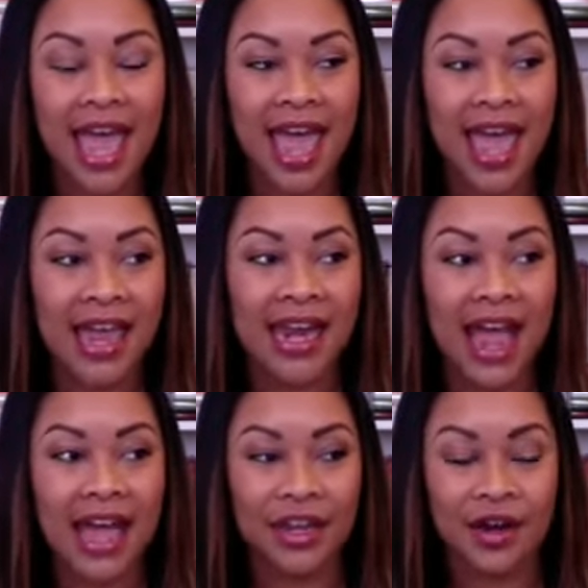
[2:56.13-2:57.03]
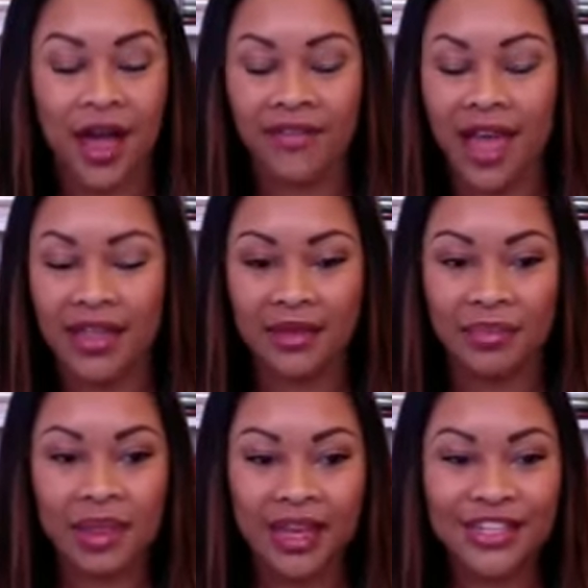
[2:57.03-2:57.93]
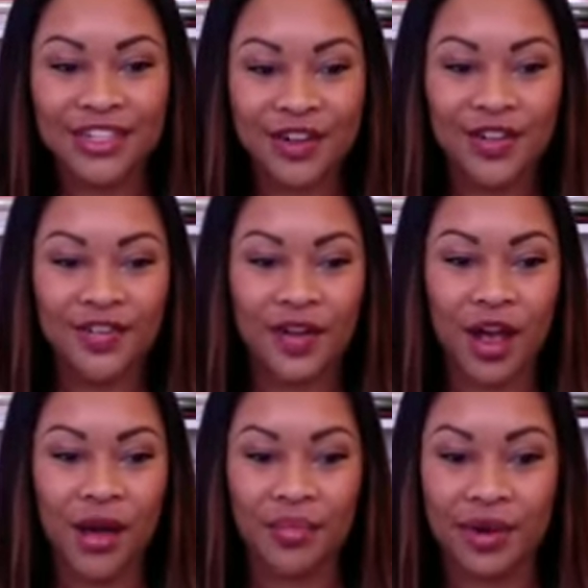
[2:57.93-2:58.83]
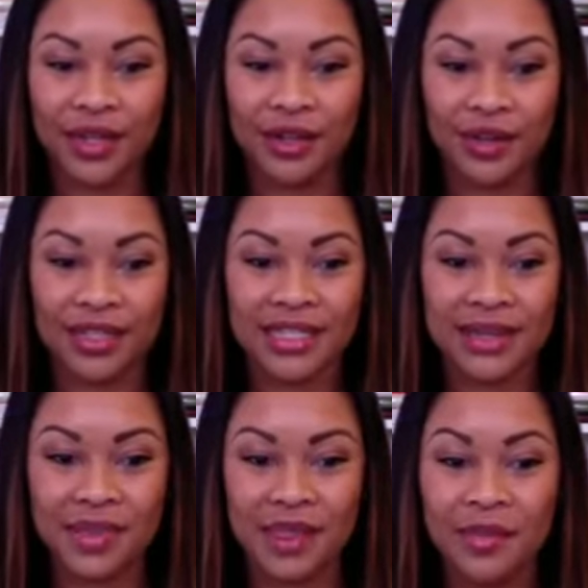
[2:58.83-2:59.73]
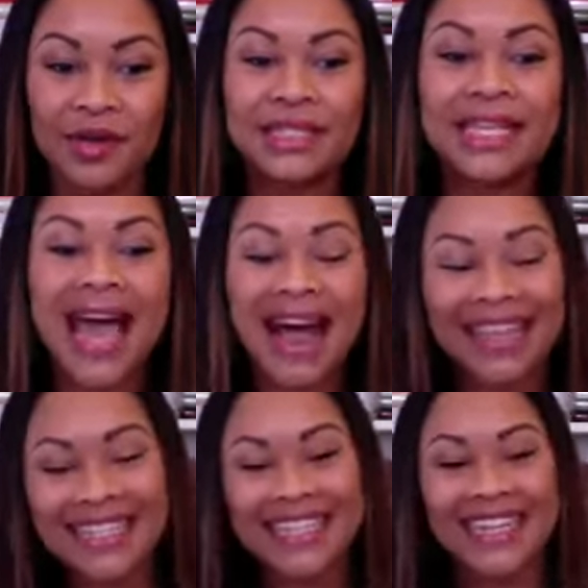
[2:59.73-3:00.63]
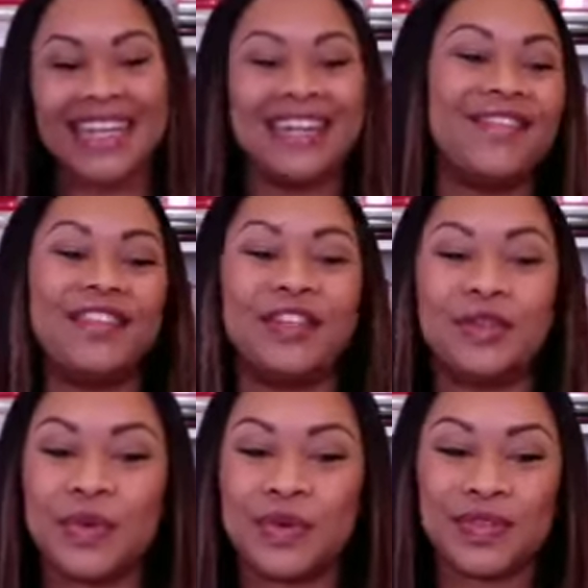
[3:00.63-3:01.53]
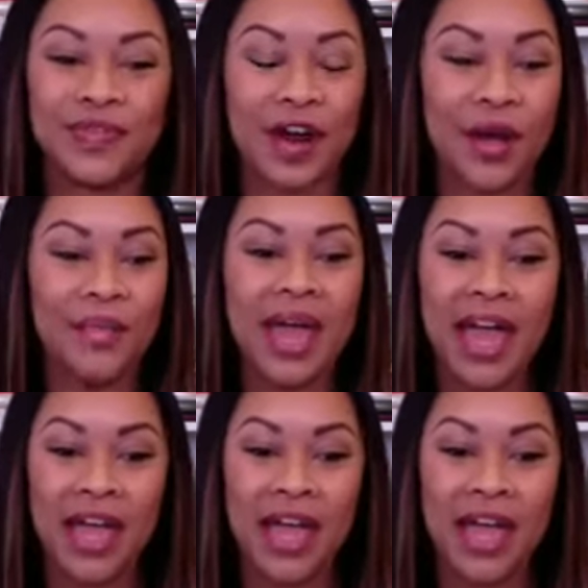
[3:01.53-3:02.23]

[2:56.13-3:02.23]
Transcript: And, uh, you know, I've had the pleasure of um, bringing on some of the most talented individuals from,